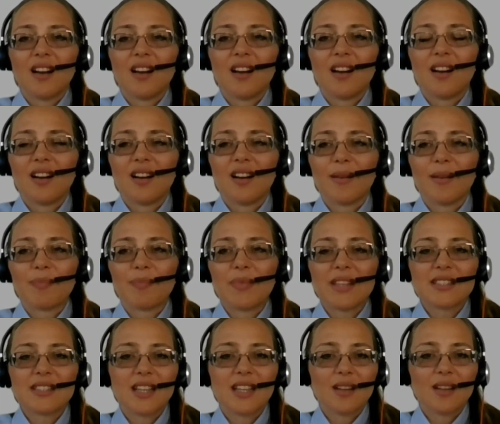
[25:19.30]
um,
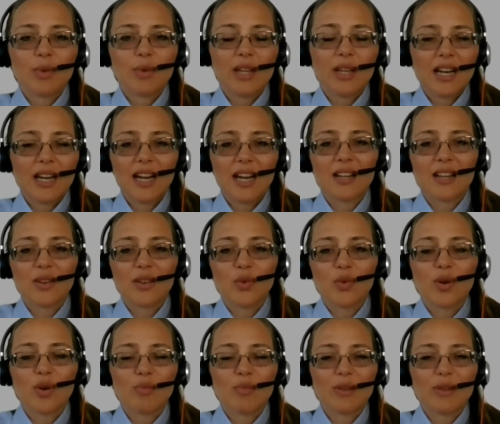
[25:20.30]
it's gonna be kind of
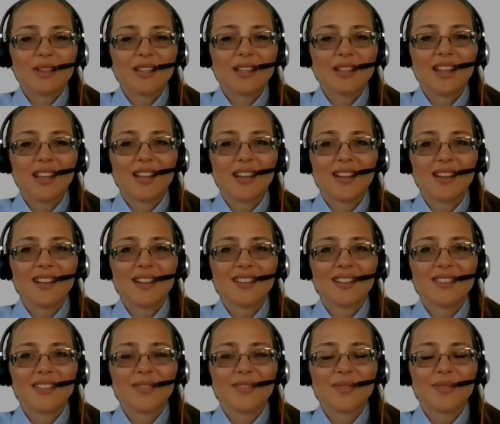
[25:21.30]
normal thing.
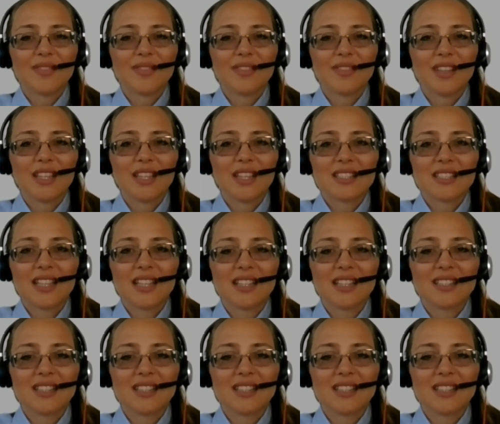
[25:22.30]
Is for that...